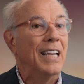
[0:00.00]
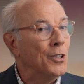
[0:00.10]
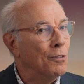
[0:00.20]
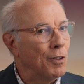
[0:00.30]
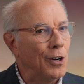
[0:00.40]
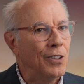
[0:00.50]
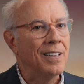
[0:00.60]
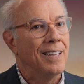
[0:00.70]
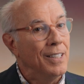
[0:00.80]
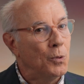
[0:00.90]
As you've
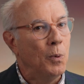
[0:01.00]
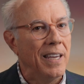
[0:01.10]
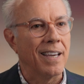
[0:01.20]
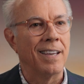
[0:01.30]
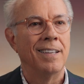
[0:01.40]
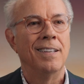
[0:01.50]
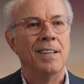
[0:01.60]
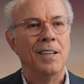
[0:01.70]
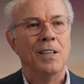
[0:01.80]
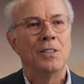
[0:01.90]
learned this week,
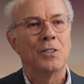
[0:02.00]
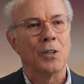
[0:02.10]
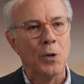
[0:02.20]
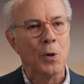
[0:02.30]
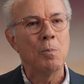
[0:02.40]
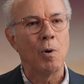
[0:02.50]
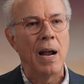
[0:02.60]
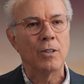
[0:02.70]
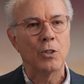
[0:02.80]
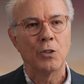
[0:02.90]
secure
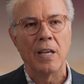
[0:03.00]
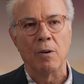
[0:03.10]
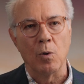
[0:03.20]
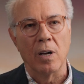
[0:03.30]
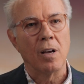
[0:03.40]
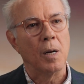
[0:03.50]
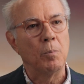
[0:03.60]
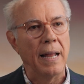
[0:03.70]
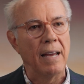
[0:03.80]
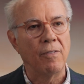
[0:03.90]
browsers that run on a
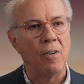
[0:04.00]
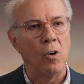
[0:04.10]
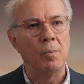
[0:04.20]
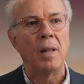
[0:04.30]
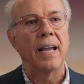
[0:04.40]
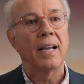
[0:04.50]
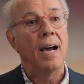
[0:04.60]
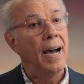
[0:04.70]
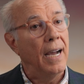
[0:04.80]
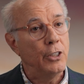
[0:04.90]
platform like
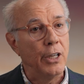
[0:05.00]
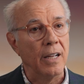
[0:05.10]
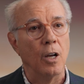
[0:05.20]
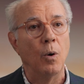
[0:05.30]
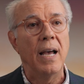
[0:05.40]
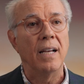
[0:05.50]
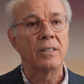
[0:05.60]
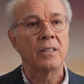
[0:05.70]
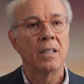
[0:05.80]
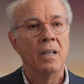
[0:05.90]
IGEL
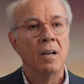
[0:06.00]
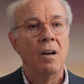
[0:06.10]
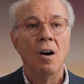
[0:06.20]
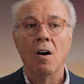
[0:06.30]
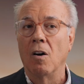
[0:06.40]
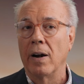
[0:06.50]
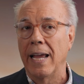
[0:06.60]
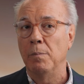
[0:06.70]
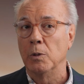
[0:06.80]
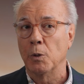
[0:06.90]
OS are
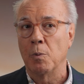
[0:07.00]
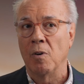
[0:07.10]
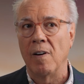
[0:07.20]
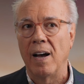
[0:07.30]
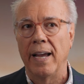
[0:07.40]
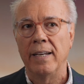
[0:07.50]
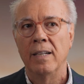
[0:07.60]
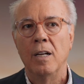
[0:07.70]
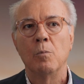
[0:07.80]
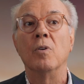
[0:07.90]
able to provide
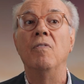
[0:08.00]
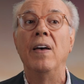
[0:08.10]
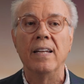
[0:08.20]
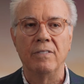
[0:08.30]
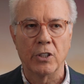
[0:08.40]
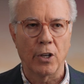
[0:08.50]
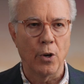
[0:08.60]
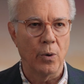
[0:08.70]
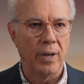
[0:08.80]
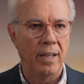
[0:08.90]
preventive
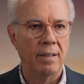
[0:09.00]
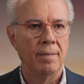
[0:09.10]
security.